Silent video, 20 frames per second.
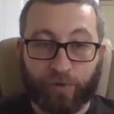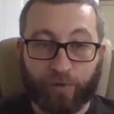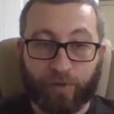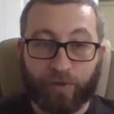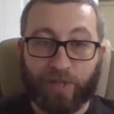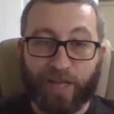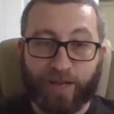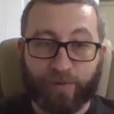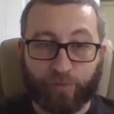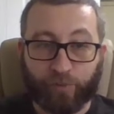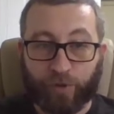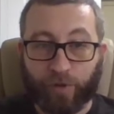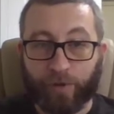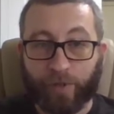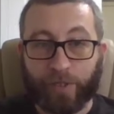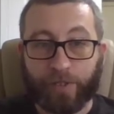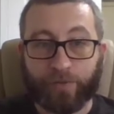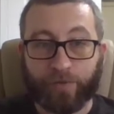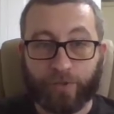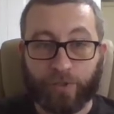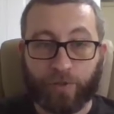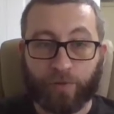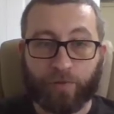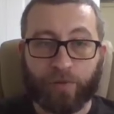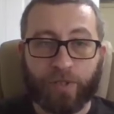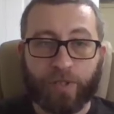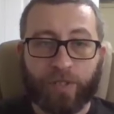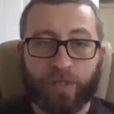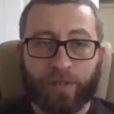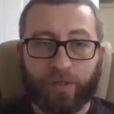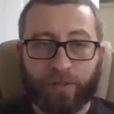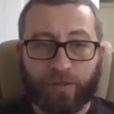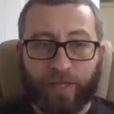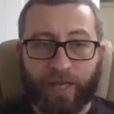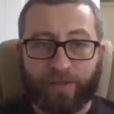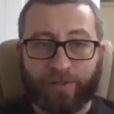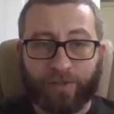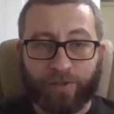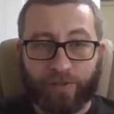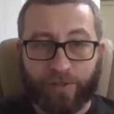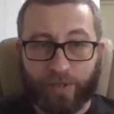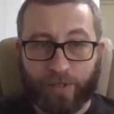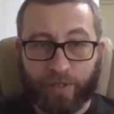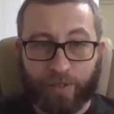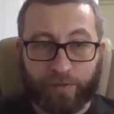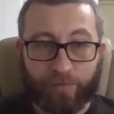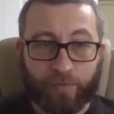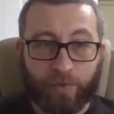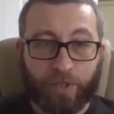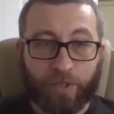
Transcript: the library. So that's a thing,